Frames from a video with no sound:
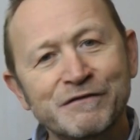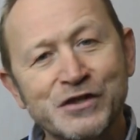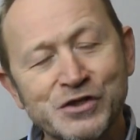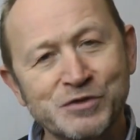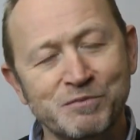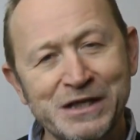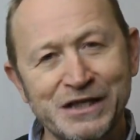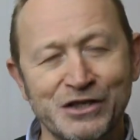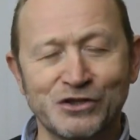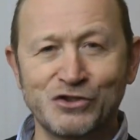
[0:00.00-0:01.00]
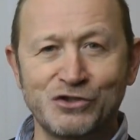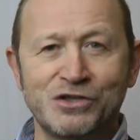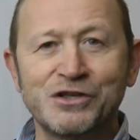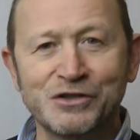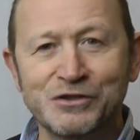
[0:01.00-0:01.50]
of the speakers
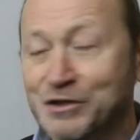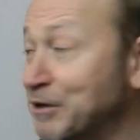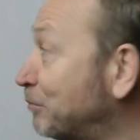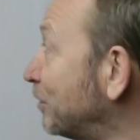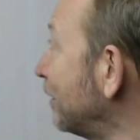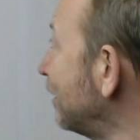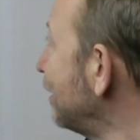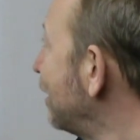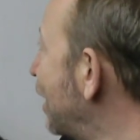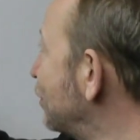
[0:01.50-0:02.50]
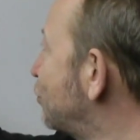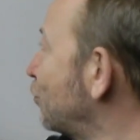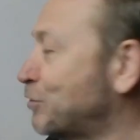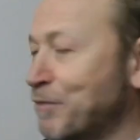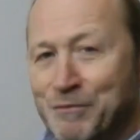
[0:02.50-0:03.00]
turned up and
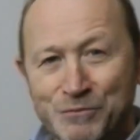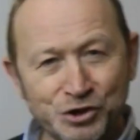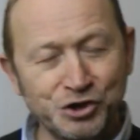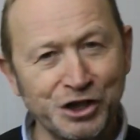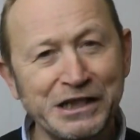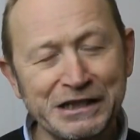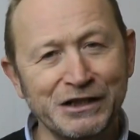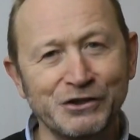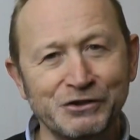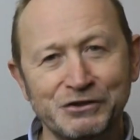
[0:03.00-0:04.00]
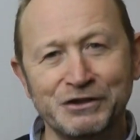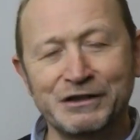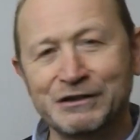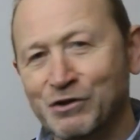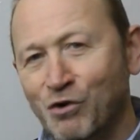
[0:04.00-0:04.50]
talked about machine
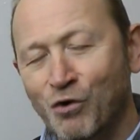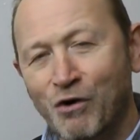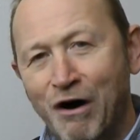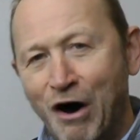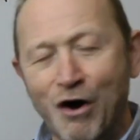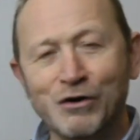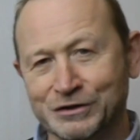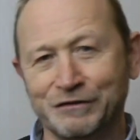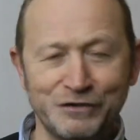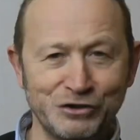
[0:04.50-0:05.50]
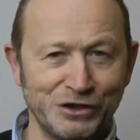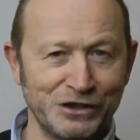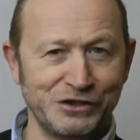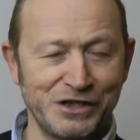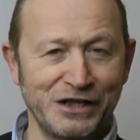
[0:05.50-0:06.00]
learning or artificial
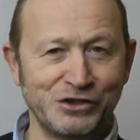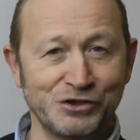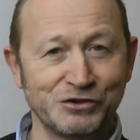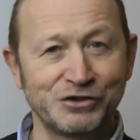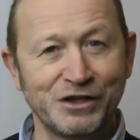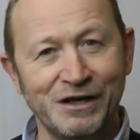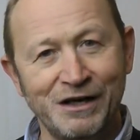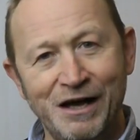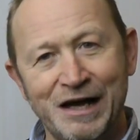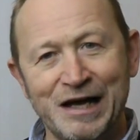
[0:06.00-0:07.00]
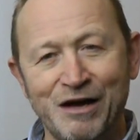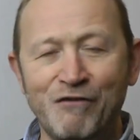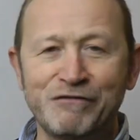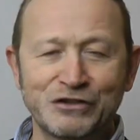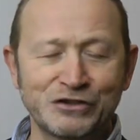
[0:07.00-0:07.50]
intelligence. Uh,
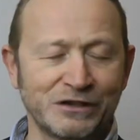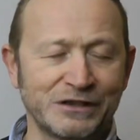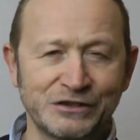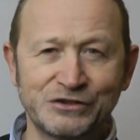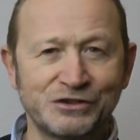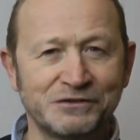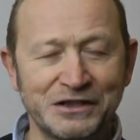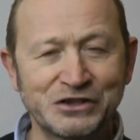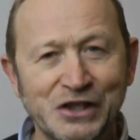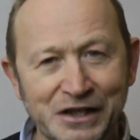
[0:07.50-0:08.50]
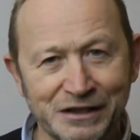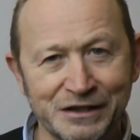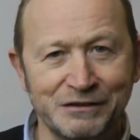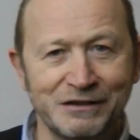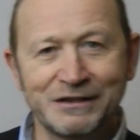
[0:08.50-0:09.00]
obviously, it's, it's
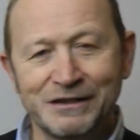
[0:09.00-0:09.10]
clearly